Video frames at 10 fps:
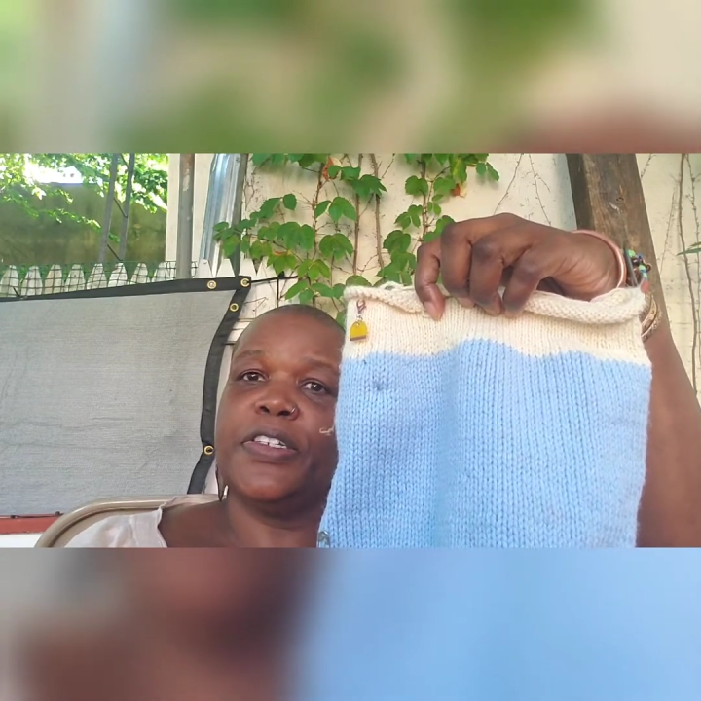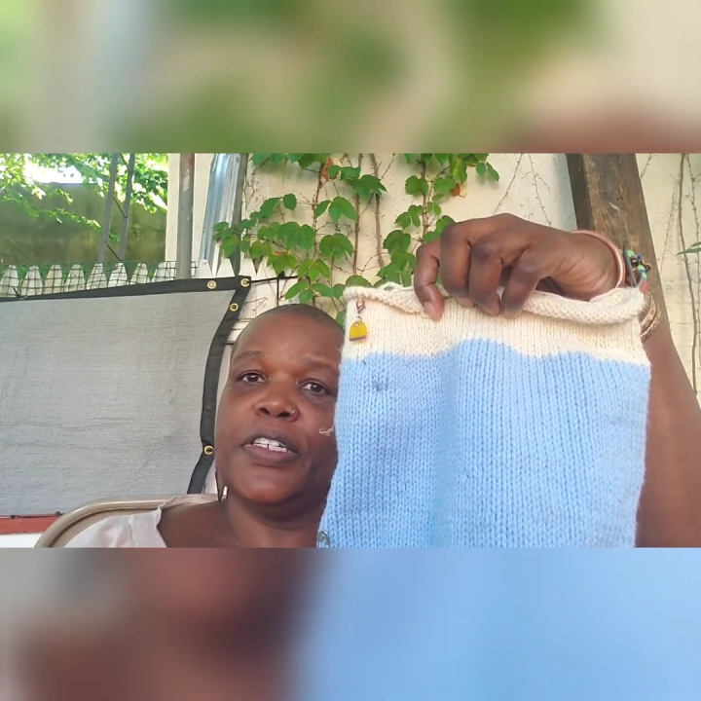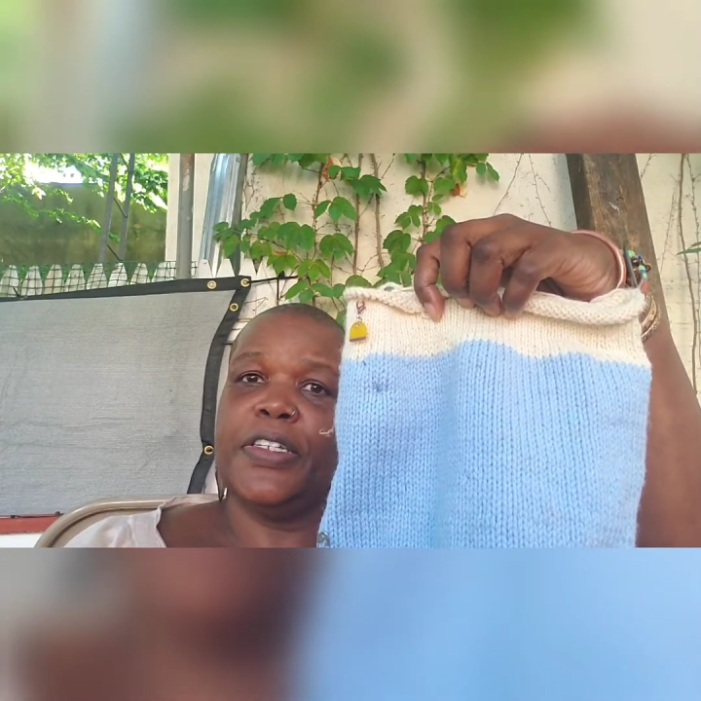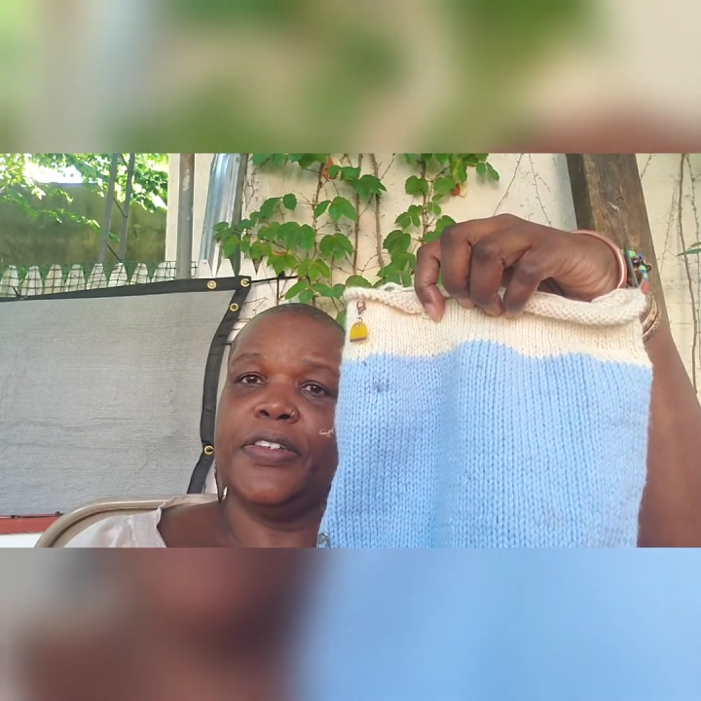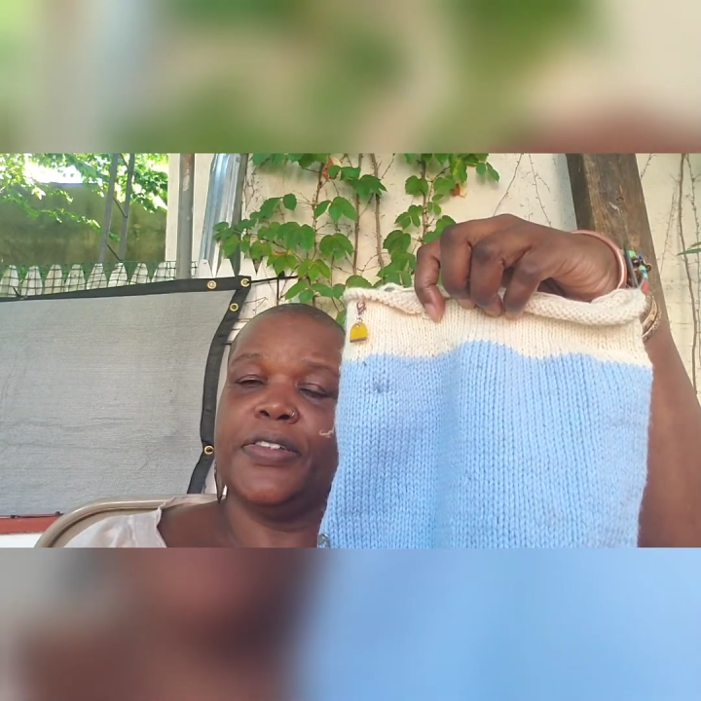
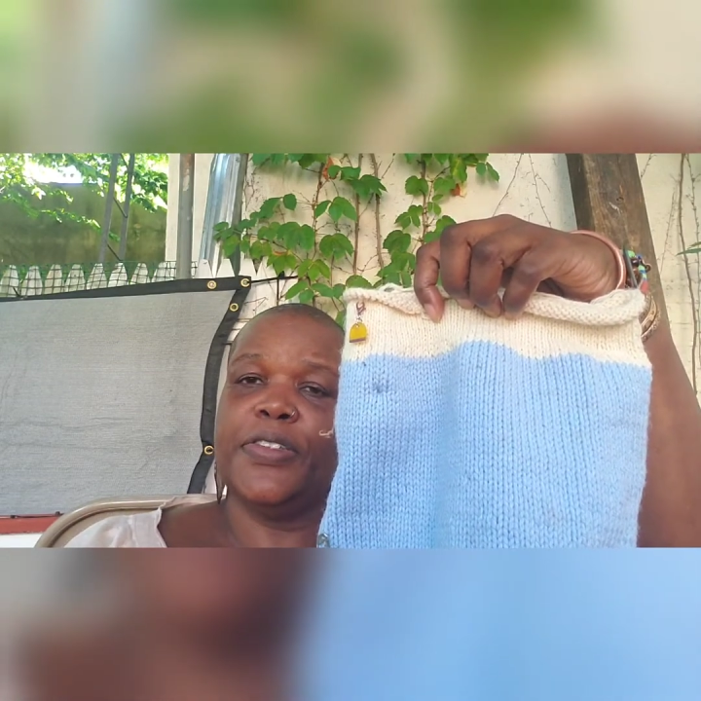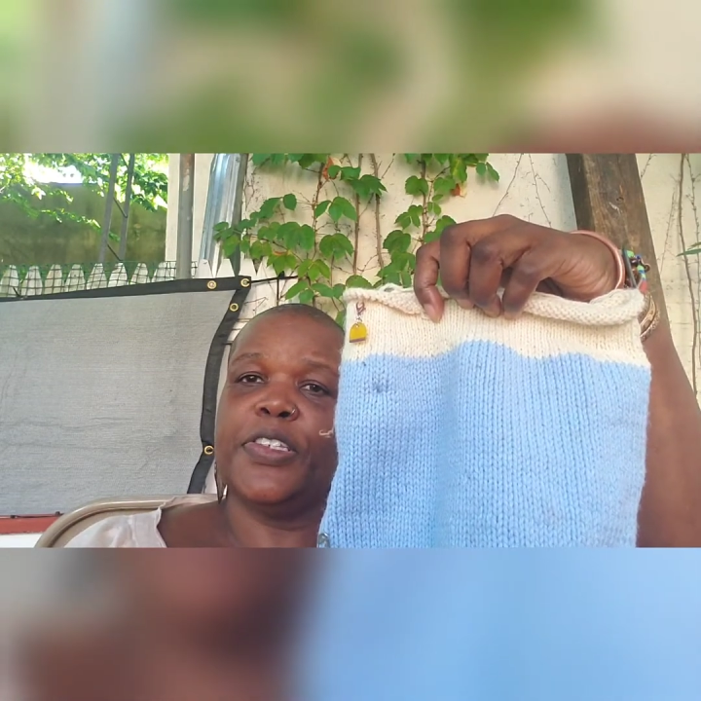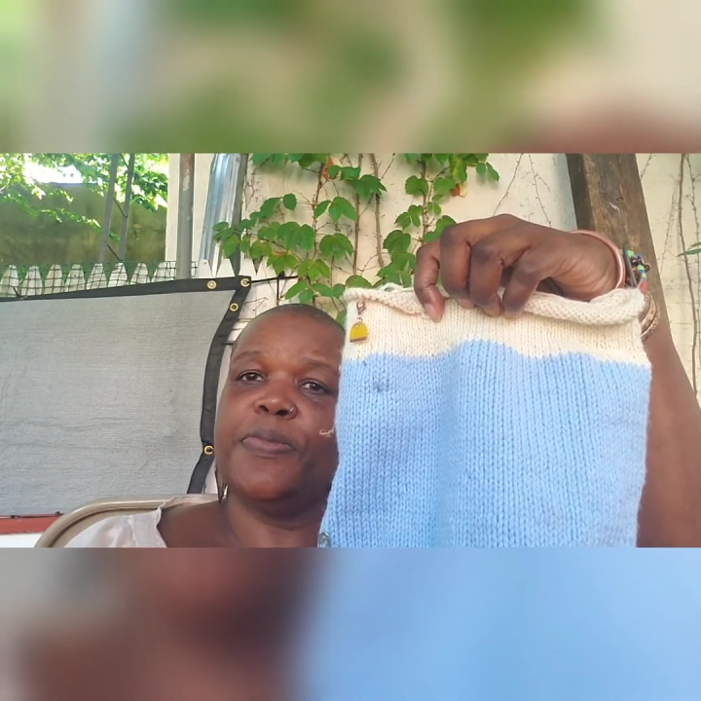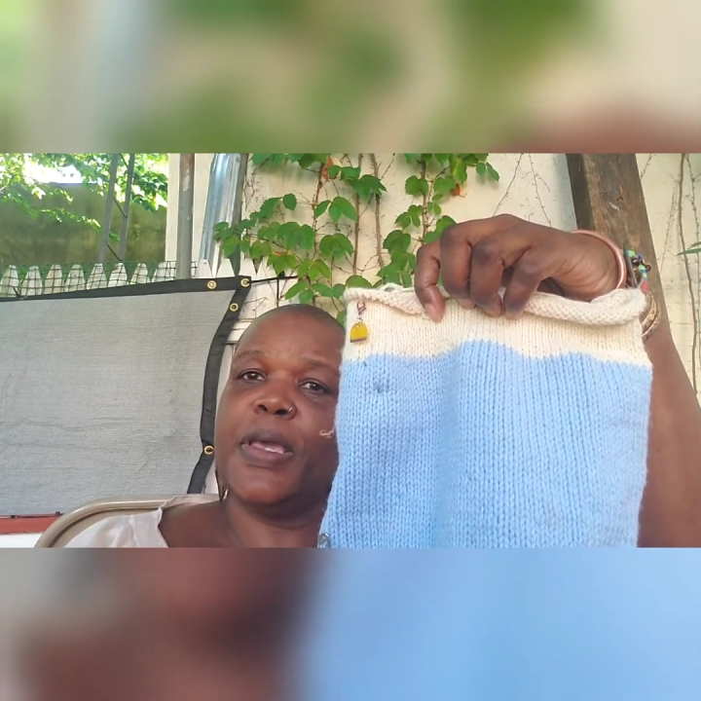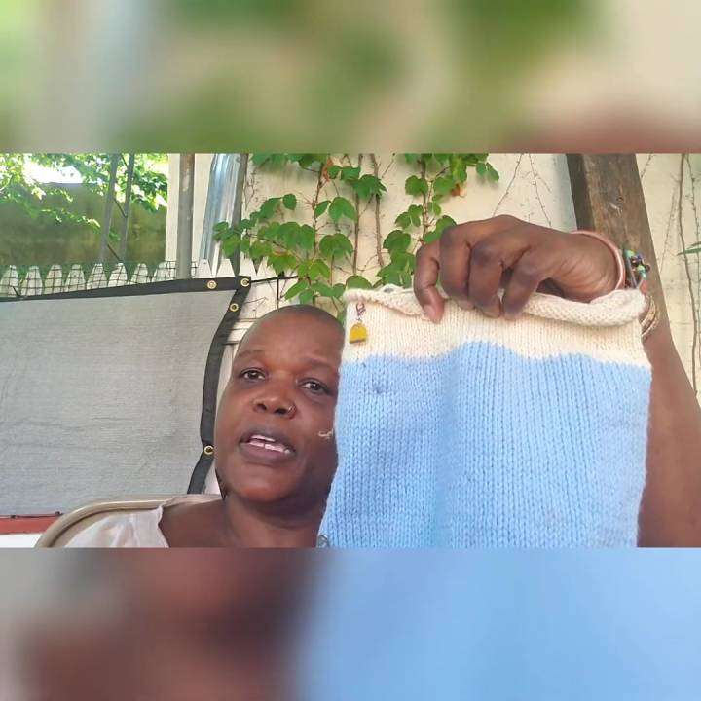needles
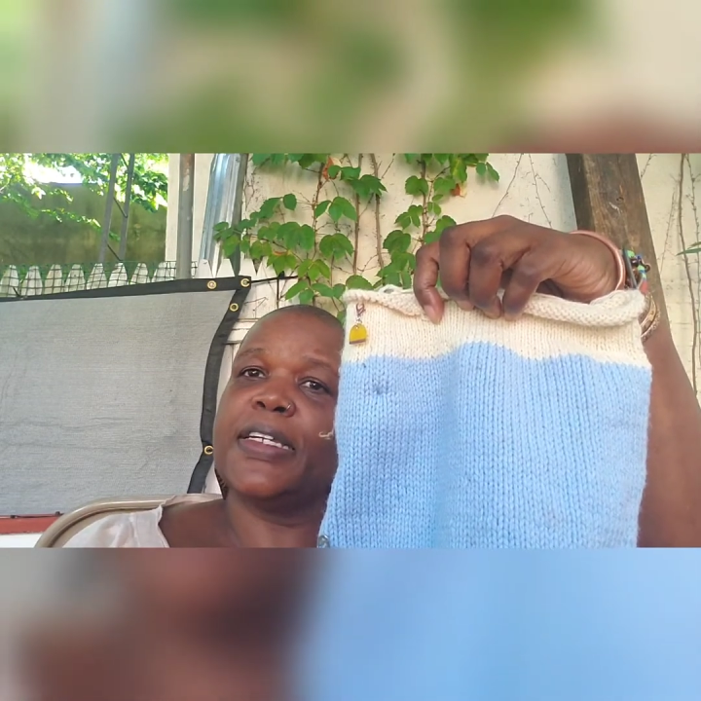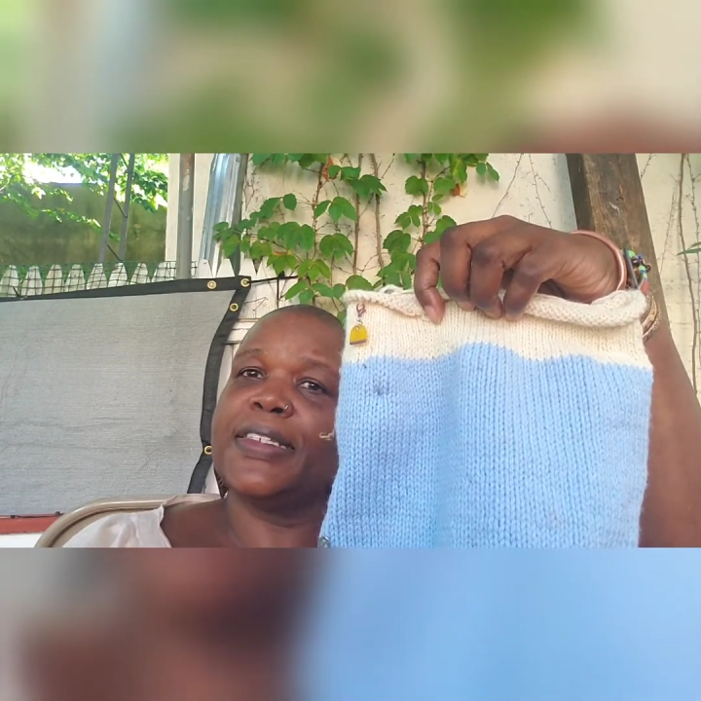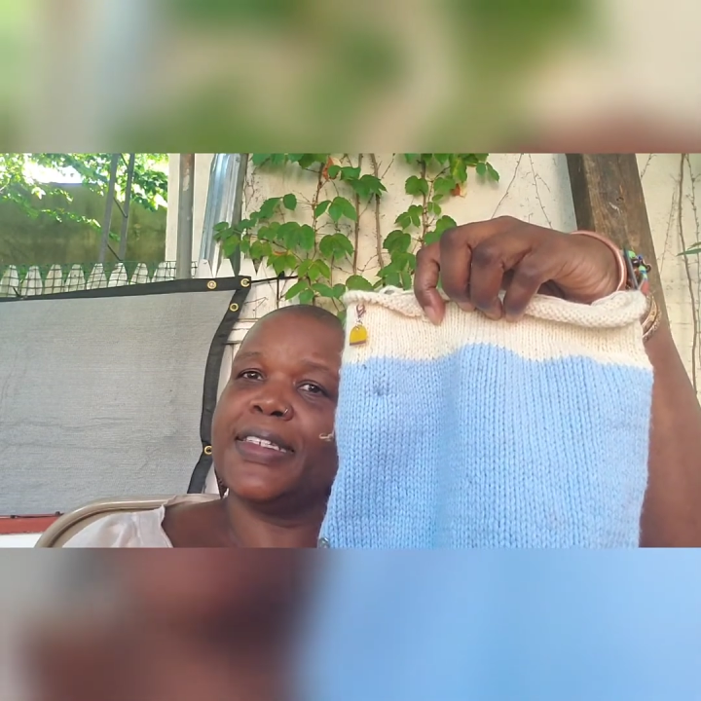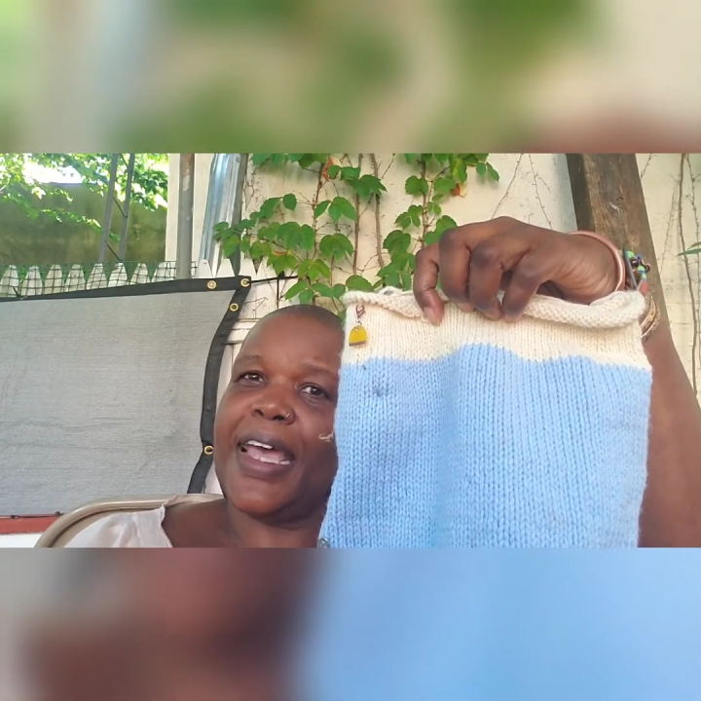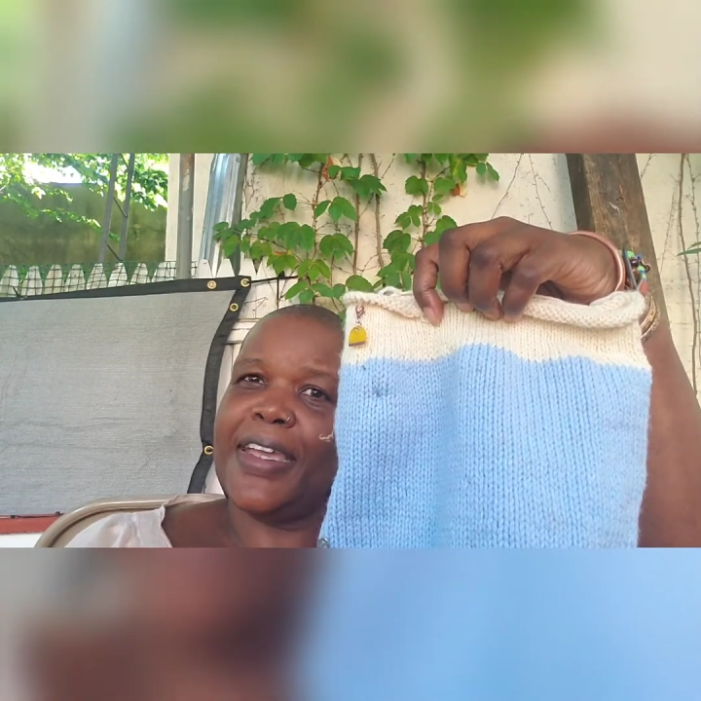to make a
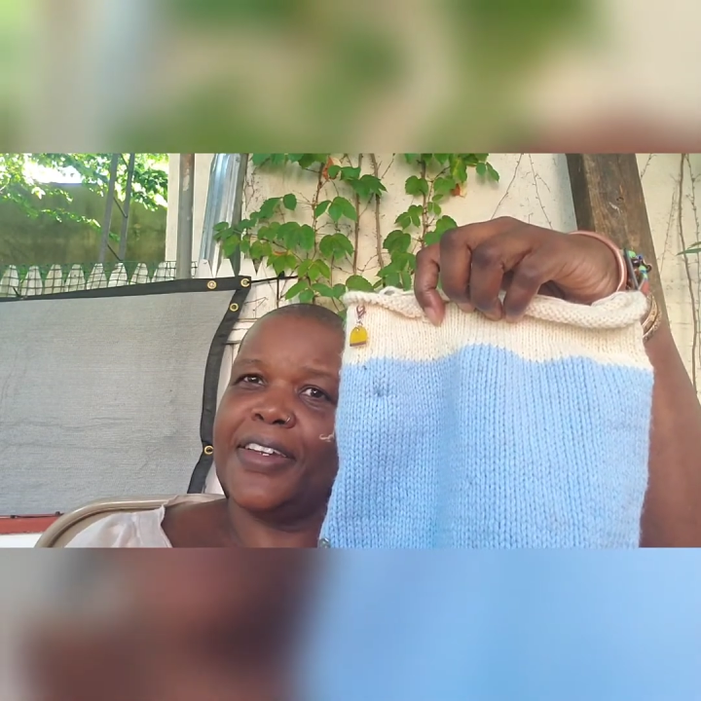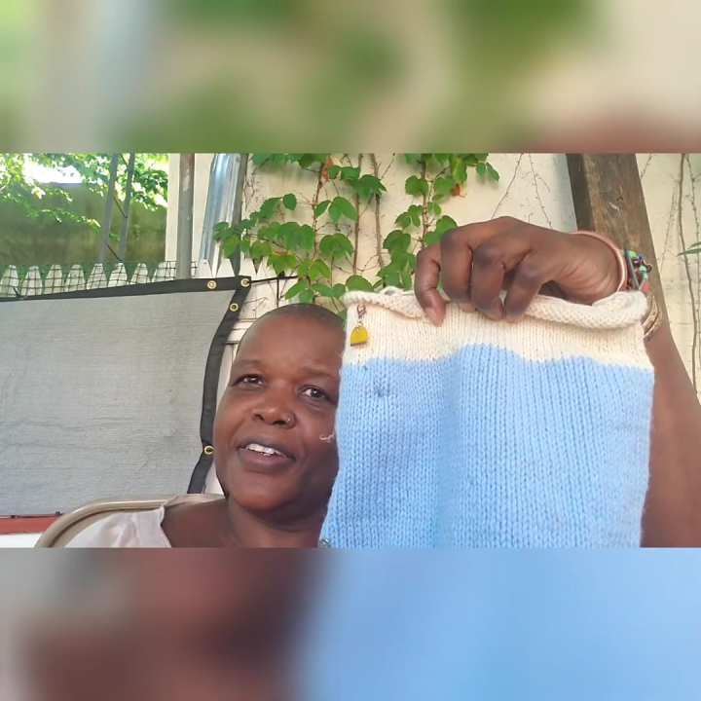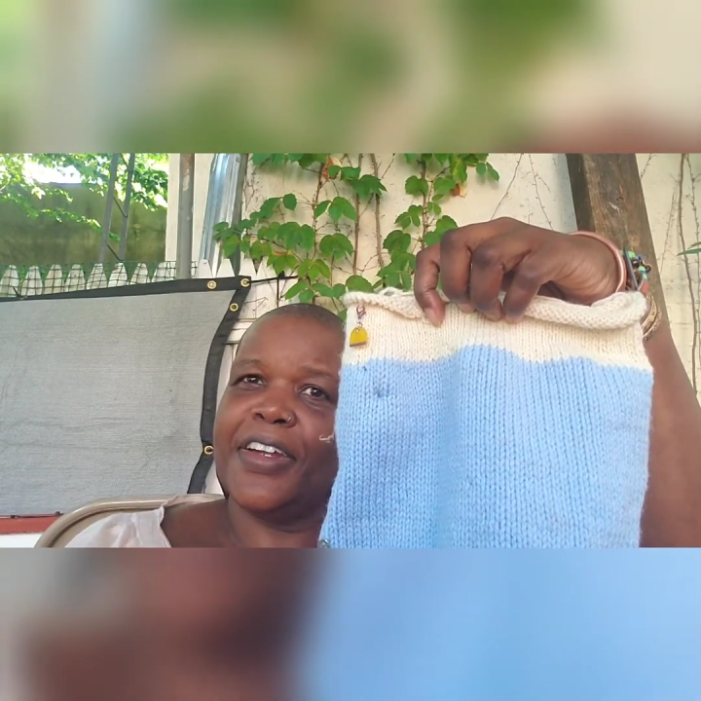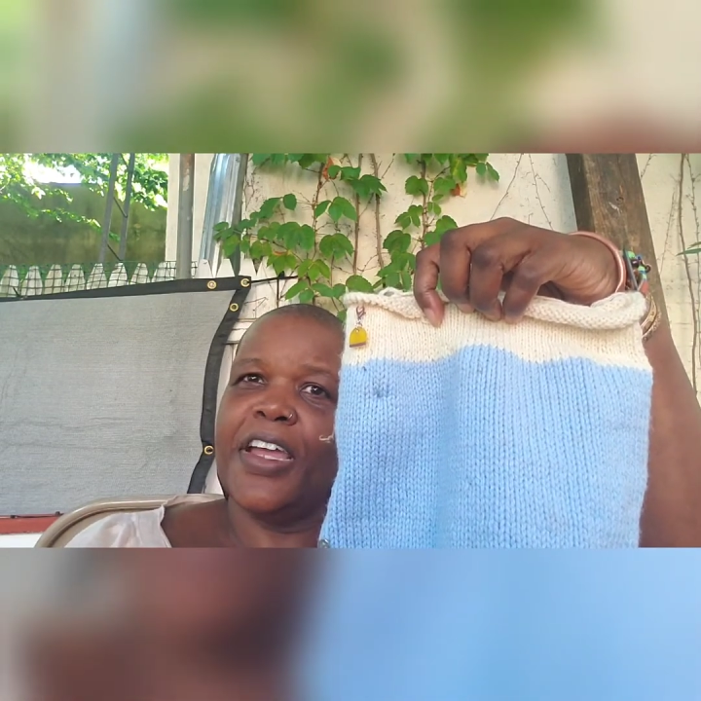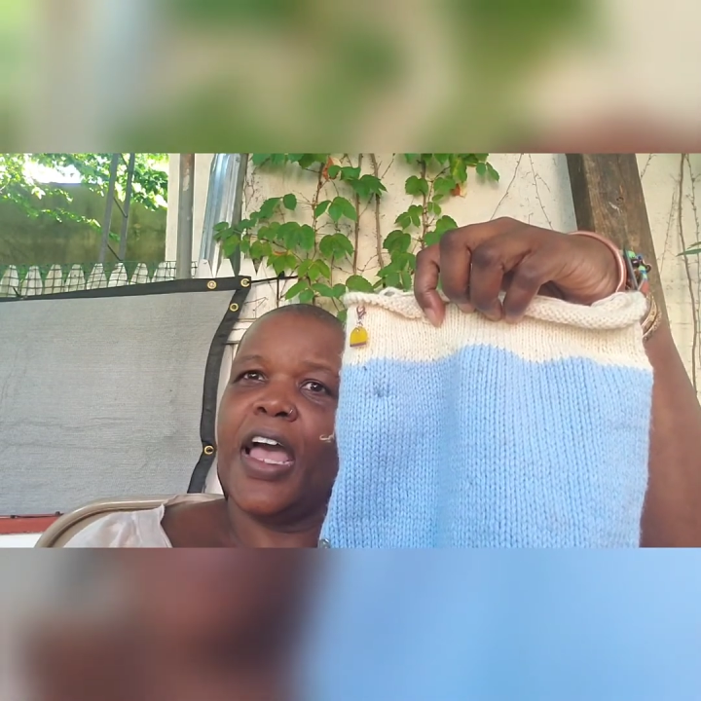tighter